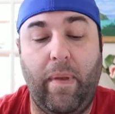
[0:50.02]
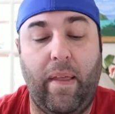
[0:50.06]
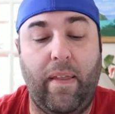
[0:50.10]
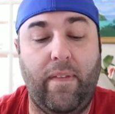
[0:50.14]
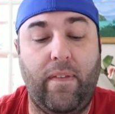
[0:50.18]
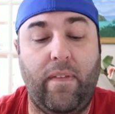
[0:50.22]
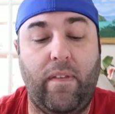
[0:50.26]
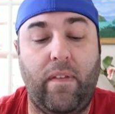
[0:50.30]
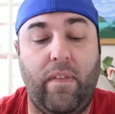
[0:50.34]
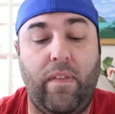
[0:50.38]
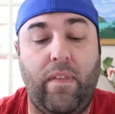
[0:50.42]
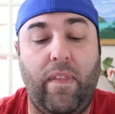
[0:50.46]

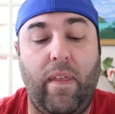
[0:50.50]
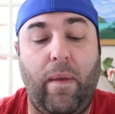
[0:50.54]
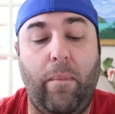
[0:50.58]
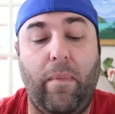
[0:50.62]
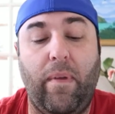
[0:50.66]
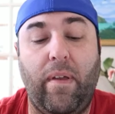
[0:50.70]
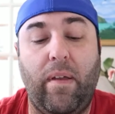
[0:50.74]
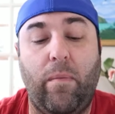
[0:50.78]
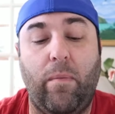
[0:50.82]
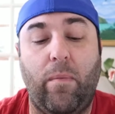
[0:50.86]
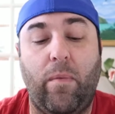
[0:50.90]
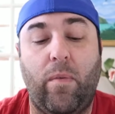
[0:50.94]
basically, then
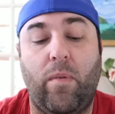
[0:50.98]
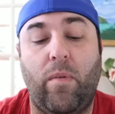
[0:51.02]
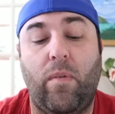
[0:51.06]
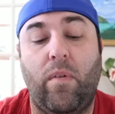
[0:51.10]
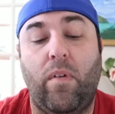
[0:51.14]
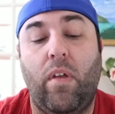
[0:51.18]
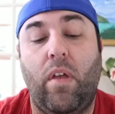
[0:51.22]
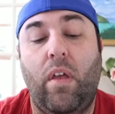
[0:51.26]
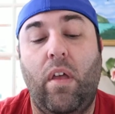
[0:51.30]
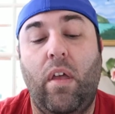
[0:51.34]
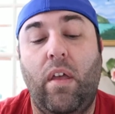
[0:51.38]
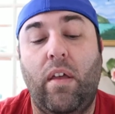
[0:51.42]
we
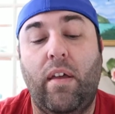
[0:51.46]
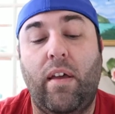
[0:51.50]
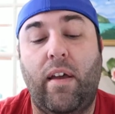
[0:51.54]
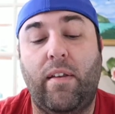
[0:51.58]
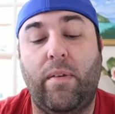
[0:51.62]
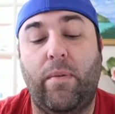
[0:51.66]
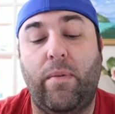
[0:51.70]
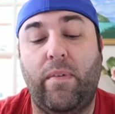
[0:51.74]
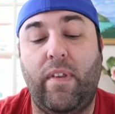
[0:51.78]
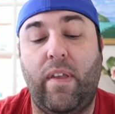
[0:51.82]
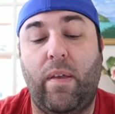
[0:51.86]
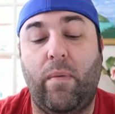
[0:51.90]
cut
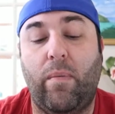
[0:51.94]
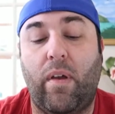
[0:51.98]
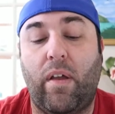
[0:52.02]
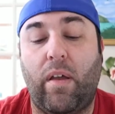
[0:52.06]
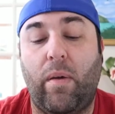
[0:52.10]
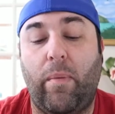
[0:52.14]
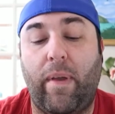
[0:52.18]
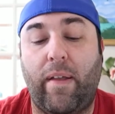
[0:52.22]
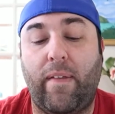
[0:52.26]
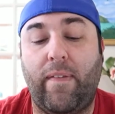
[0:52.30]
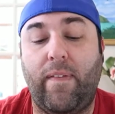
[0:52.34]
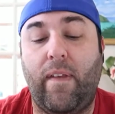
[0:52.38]
to where Team
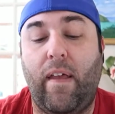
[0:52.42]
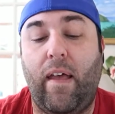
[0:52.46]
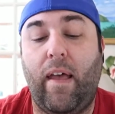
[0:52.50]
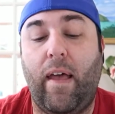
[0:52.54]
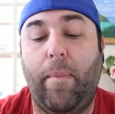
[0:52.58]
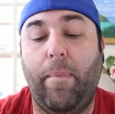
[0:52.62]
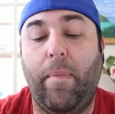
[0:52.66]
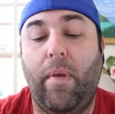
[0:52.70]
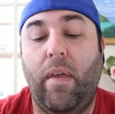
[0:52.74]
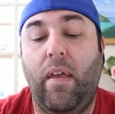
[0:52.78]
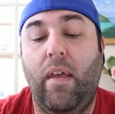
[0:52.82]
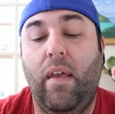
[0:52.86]
Rocket wakes
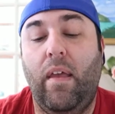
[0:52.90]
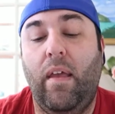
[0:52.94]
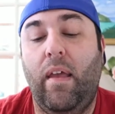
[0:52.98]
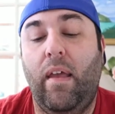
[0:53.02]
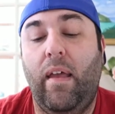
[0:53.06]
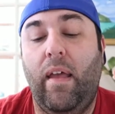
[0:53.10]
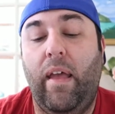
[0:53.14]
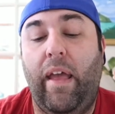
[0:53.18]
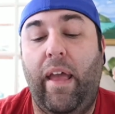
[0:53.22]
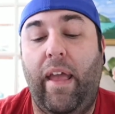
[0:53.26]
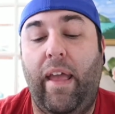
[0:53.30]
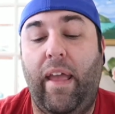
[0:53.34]
up
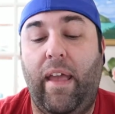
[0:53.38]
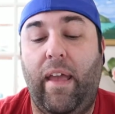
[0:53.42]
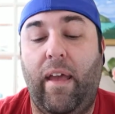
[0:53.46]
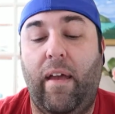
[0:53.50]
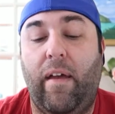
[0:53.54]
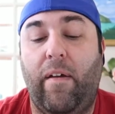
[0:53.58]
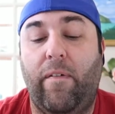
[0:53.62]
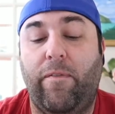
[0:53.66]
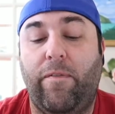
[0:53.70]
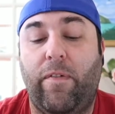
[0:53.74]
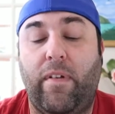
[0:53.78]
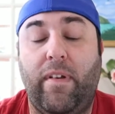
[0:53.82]
and
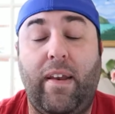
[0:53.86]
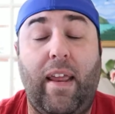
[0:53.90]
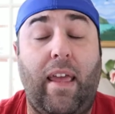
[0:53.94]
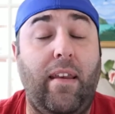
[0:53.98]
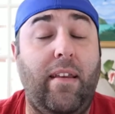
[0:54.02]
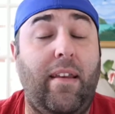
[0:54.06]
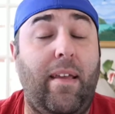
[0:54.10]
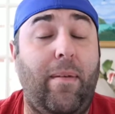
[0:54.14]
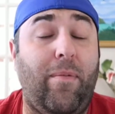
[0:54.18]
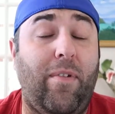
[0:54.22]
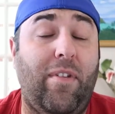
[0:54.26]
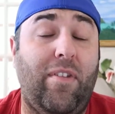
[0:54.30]
I'm from
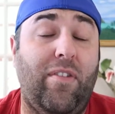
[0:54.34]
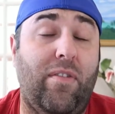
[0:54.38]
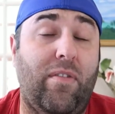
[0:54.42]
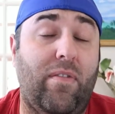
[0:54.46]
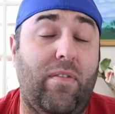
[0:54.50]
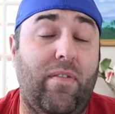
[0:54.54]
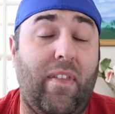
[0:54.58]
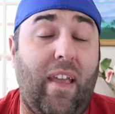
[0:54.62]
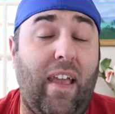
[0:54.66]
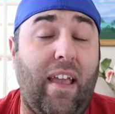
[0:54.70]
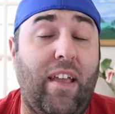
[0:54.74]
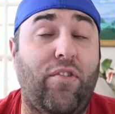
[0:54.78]

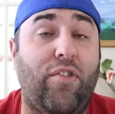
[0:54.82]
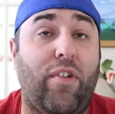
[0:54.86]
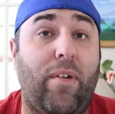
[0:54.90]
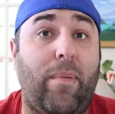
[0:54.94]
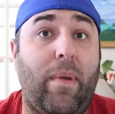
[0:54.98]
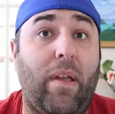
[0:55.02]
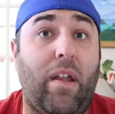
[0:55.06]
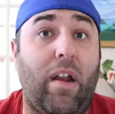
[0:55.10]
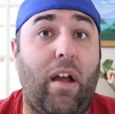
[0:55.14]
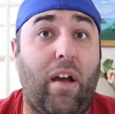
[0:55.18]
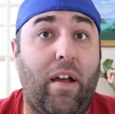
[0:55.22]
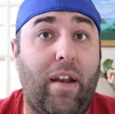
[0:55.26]
daydreaming,
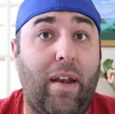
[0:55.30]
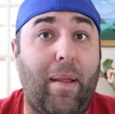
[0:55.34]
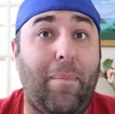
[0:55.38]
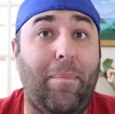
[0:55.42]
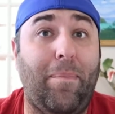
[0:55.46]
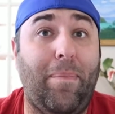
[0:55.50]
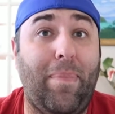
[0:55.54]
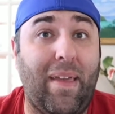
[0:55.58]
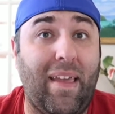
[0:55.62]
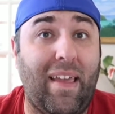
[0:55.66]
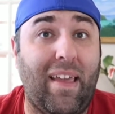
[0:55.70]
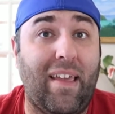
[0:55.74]
daydreaming on a
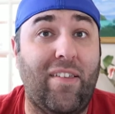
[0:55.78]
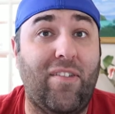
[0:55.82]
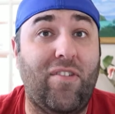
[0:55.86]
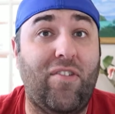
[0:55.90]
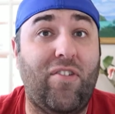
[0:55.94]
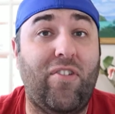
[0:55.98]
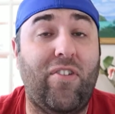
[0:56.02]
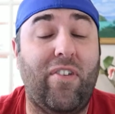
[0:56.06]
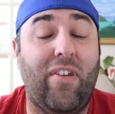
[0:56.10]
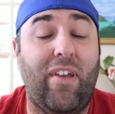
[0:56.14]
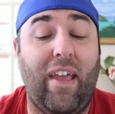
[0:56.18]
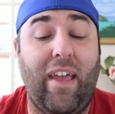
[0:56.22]

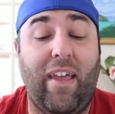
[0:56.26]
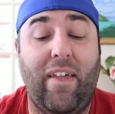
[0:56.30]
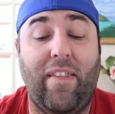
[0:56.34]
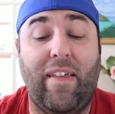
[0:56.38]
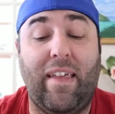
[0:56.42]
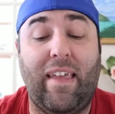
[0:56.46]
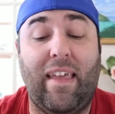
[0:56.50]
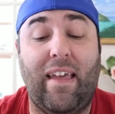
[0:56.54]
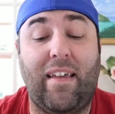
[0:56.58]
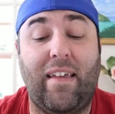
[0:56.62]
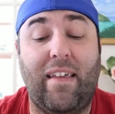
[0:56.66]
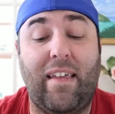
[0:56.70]
beach and
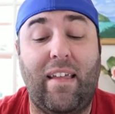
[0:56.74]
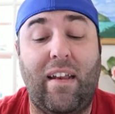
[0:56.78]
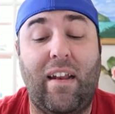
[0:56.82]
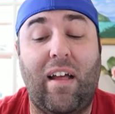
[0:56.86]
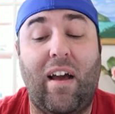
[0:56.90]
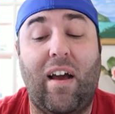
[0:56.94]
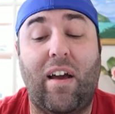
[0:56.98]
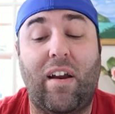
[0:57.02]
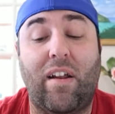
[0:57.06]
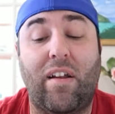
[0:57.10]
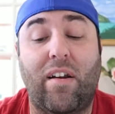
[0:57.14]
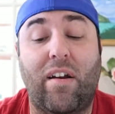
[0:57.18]
it kept getting
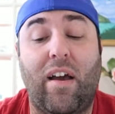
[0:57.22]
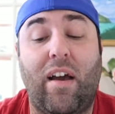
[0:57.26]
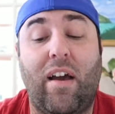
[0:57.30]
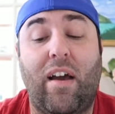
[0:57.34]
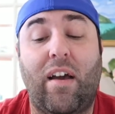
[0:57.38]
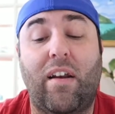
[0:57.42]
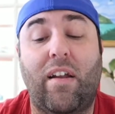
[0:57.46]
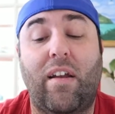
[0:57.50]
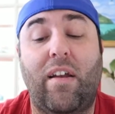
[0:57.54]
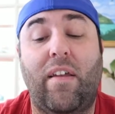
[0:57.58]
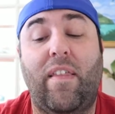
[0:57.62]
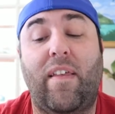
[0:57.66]
hotter and
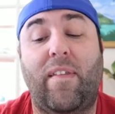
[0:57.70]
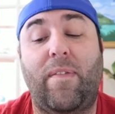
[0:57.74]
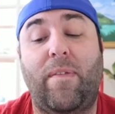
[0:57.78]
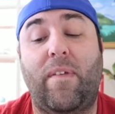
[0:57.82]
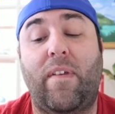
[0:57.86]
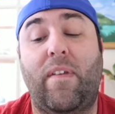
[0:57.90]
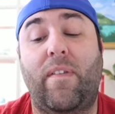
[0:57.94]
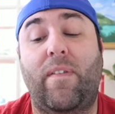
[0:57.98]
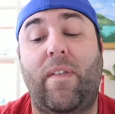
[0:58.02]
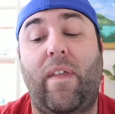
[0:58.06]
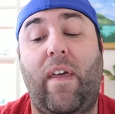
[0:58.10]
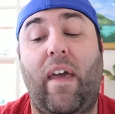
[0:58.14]
hotter and that's
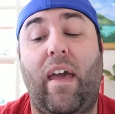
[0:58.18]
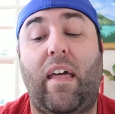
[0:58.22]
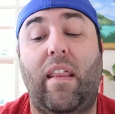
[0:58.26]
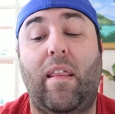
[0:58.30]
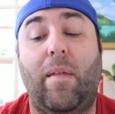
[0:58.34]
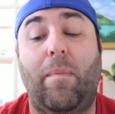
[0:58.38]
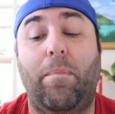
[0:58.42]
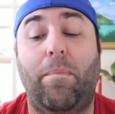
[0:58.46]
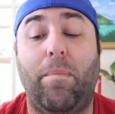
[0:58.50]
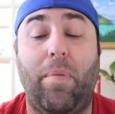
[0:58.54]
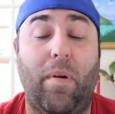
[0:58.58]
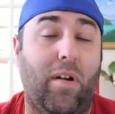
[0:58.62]
because they had
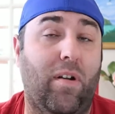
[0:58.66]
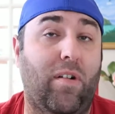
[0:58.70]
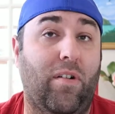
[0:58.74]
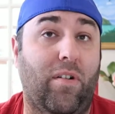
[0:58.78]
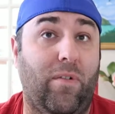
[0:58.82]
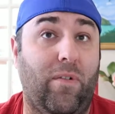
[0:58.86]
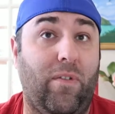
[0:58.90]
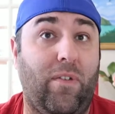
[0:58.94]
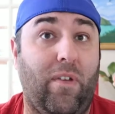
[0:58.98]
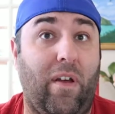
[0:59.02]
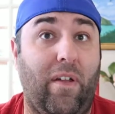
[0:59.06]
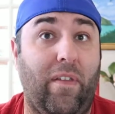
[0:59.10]
the
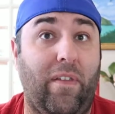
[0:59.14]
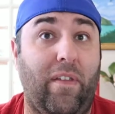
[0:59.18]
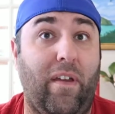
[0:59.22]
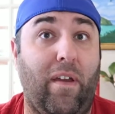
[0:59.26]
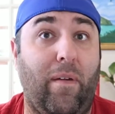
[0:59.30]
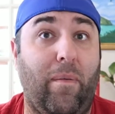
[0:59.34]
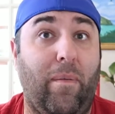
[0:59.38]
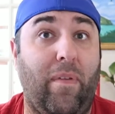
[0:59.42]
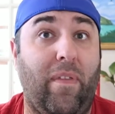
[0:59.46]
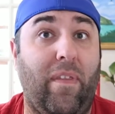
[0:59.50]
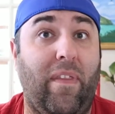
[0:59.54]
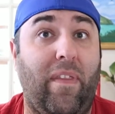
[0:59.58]
burners on
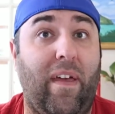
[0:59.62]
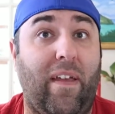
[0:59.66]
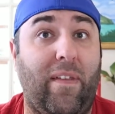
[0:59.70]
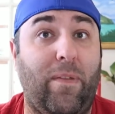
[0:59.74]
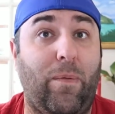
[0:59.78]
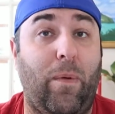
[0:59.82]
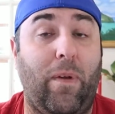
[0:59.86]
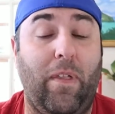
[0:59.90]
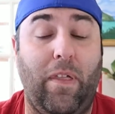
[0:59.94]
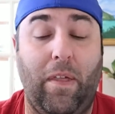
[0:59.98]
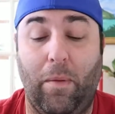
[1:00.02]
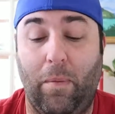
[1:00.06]
them and
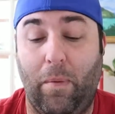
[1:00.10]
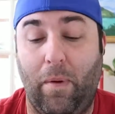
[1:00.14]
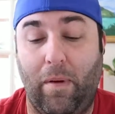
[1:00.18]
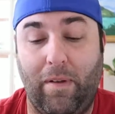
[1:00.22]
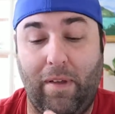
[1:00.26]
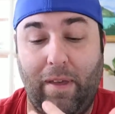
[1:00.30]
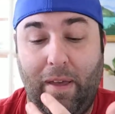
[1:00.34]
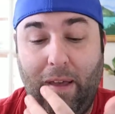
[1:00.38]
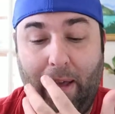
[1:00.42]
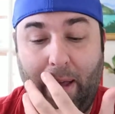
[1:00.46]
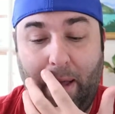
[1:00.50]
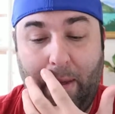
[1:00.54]
that's why they woke